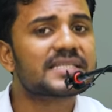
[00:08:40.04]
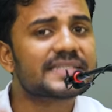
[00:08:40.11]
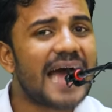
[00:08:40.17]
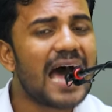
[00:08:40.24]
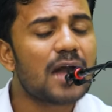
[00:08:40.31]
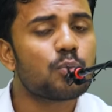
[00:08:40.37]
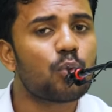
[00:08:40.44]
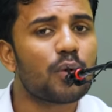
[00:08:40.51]

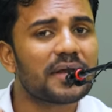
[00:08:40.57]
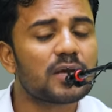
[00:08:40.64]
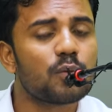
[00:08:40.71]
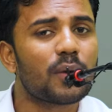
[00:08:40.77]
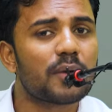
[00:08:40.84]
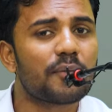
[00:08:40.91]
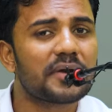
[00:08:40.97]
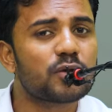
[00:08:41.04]
Start working
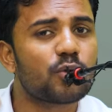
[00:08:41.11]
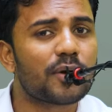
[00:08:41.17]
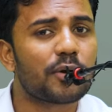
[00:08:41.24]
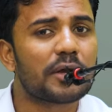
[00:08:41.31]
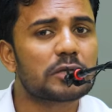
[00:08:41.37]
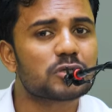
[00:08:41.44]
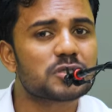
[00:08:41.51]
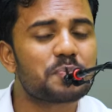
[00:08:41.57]
whatever you are
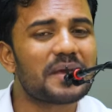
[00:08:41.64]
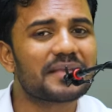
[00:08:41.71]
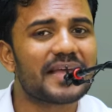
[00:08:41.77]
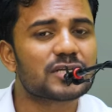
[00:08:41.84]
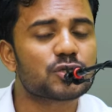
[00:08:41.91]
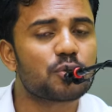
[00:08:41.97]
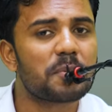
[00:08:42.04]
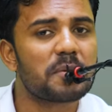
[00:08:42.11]
going to speak,
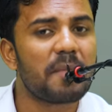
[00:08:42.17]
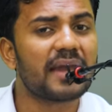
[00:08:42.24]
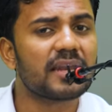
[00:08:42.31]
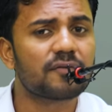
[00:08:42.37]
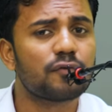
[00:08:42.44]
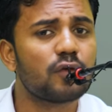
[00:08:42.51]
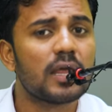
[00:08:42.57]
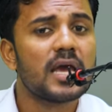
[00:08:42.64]
that should be
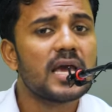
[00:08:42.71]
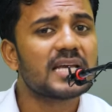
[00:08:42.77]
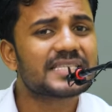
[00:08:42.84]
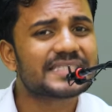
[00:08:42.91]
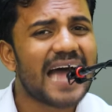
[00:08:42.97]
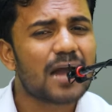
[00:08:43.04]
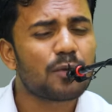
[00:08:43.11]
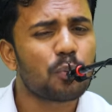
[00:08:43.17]
meaningful.
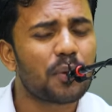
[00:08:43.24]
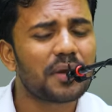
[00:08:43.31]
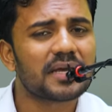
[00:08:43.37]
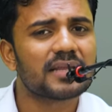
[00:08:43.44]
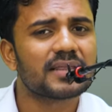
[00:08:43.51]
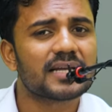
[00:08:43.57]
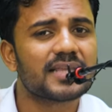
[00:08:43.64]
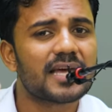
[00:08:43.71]
Start
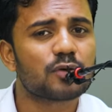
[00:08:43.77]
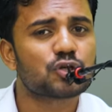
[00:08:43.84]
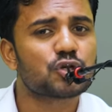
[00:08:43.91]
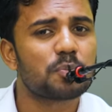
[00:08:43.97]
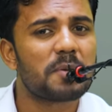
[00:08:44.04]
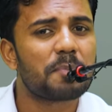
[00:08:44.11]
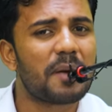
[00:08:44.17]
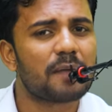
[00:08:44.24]
working that there
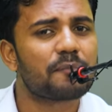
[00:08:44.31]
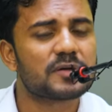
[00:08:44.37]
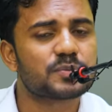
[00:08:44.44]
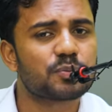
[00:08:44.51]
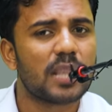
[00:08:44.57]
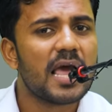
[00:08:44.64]
should be purposeful.